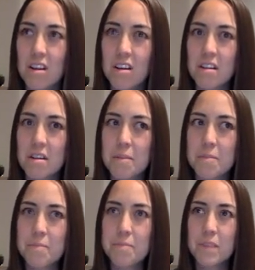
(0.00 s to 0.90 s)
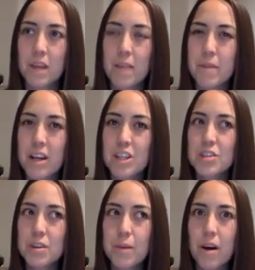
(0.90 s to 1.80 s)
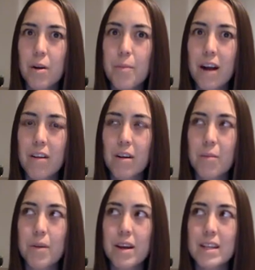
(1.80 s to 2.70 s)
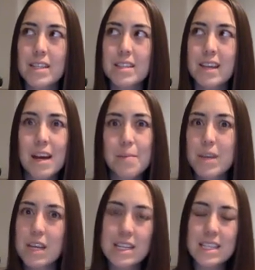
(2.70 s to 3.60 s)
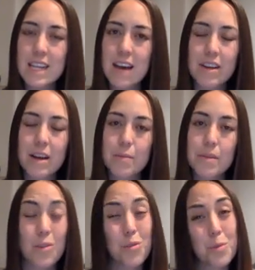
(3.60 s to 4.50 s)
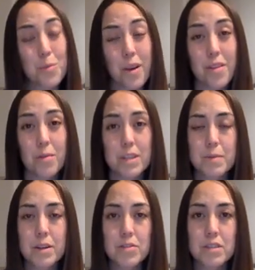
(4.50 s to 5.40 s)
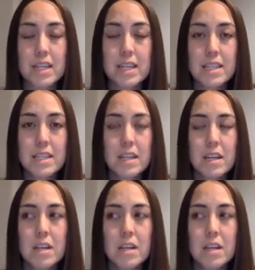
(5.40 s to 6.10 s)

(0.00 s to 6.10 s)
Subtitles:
I'm not sure about her background, but it can't be easy having an older brother with special needs.